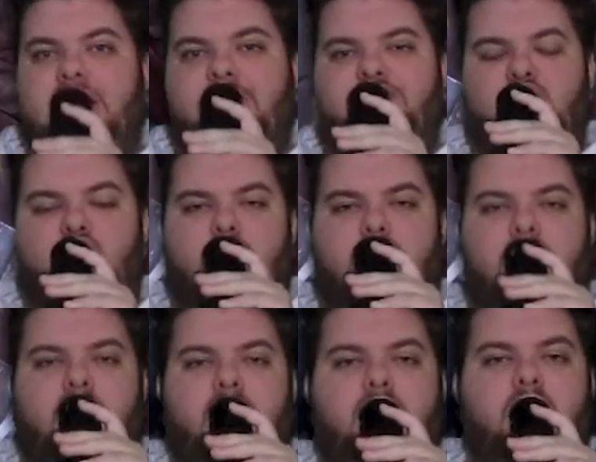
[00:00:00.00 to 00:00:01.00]
if you
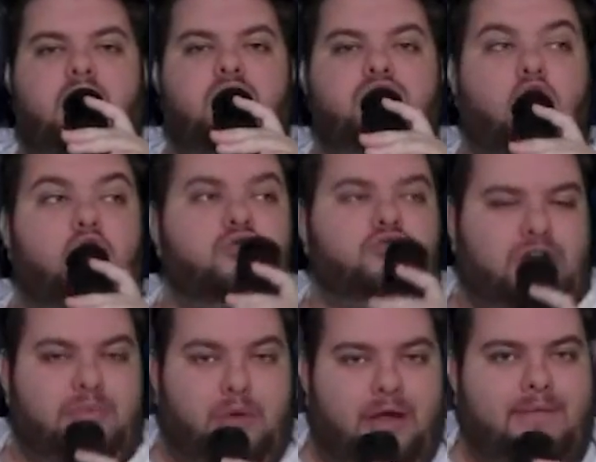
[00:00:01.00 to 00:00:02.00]
don't
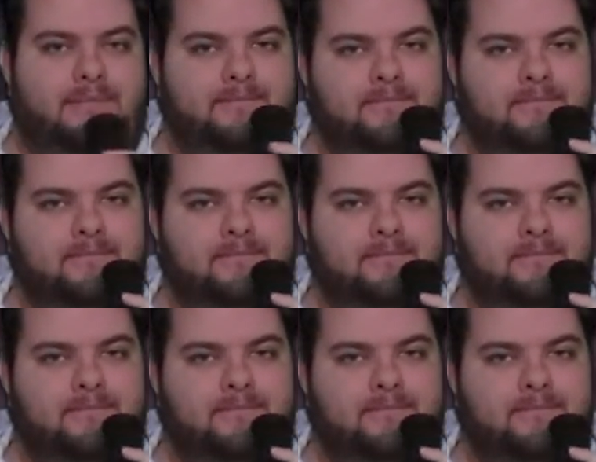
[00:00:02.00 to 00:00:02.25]
drink blood,